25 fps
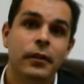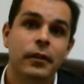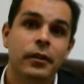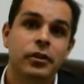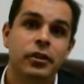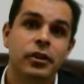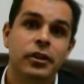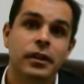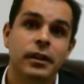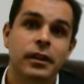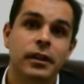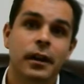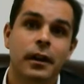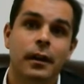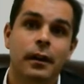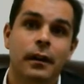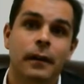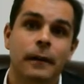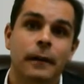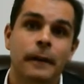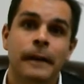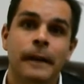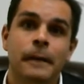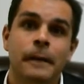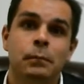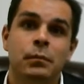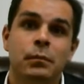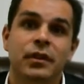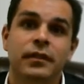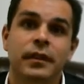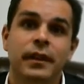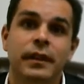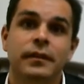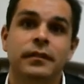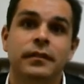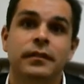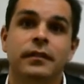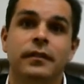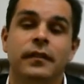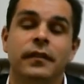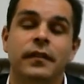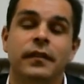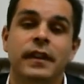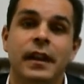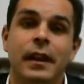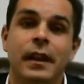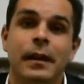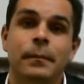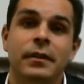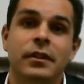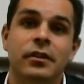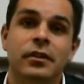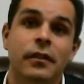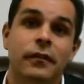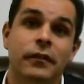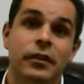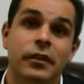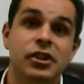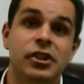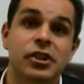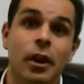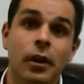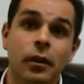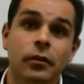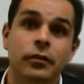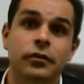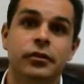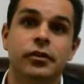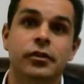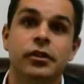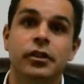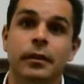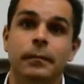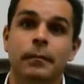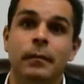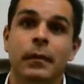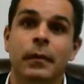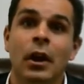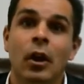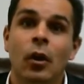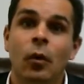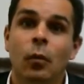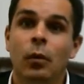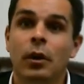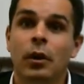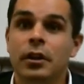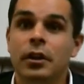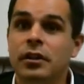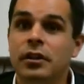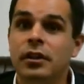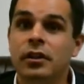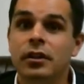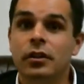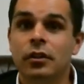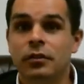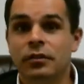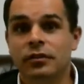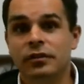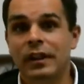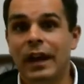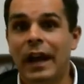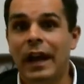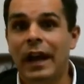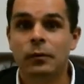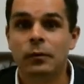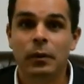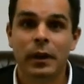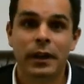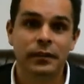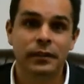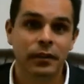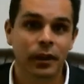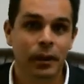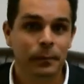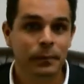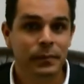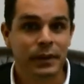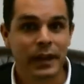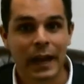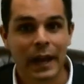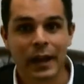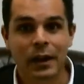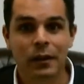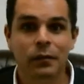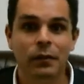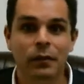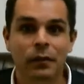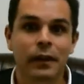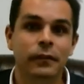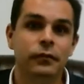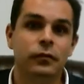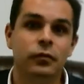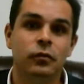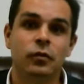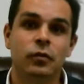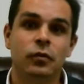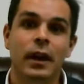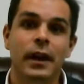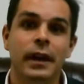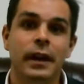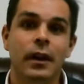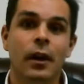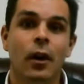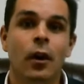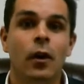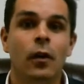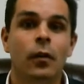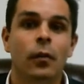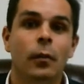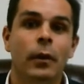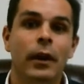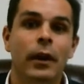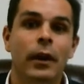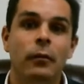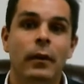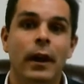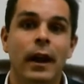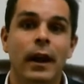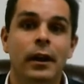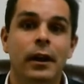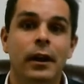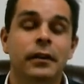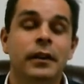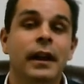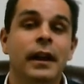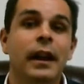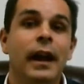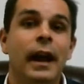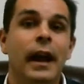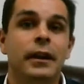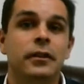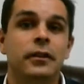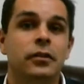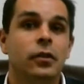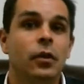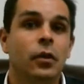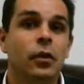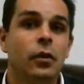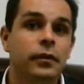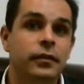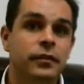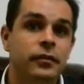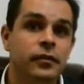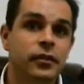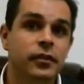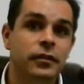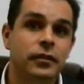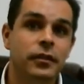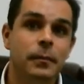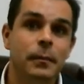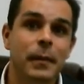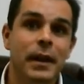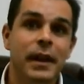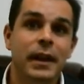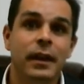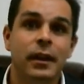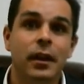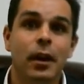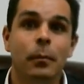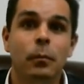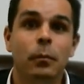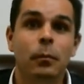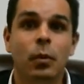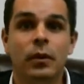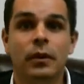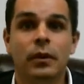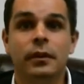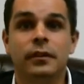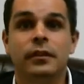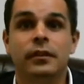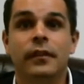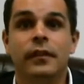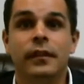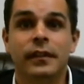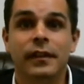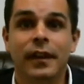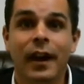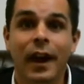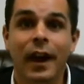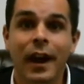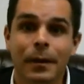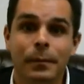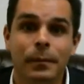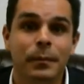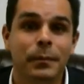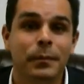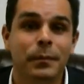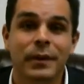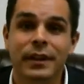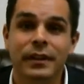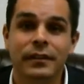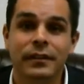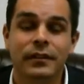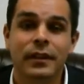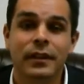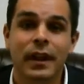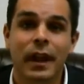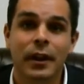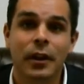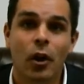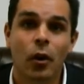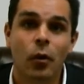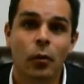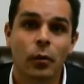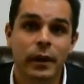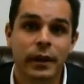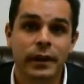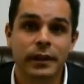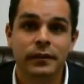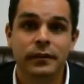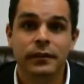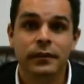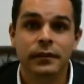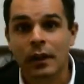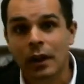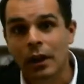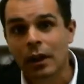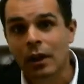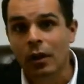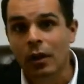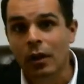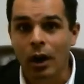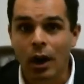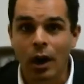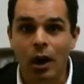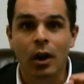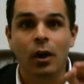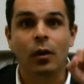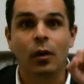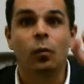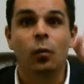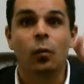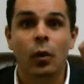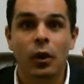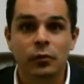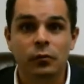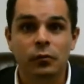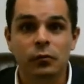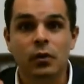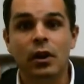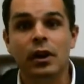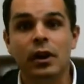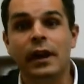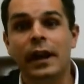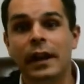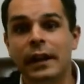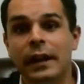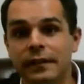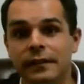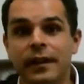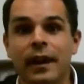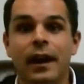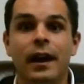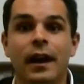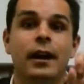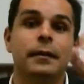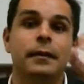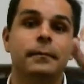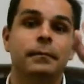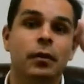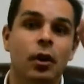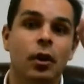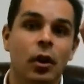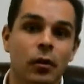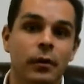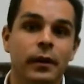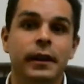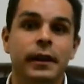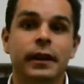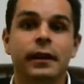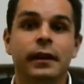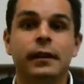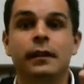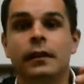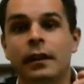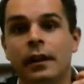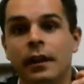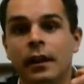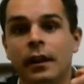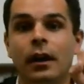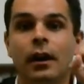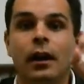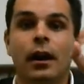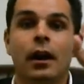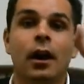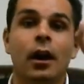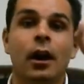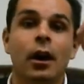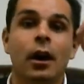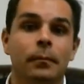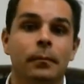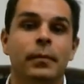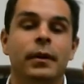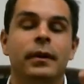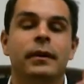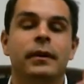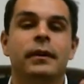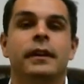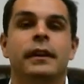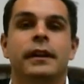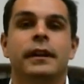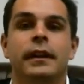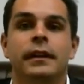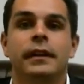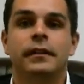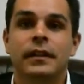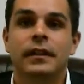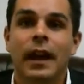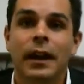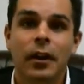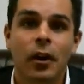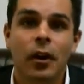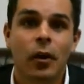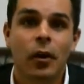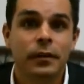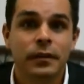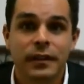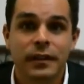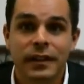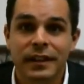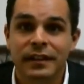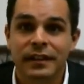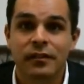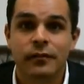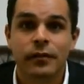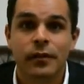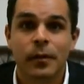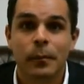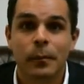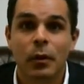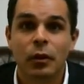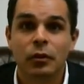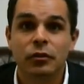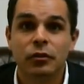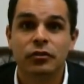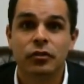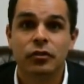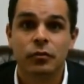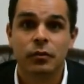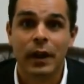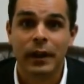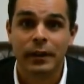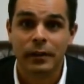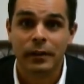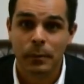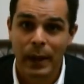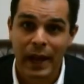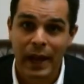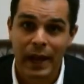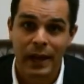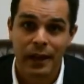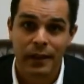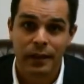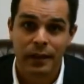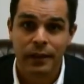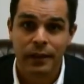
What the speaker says: she presents the image of a jungle gym where you can go sideways, up, down, left, right, all the way around, and your goal is just to make it upward to the top, but it's not always one rung at a time. Going up is not always the most direct path.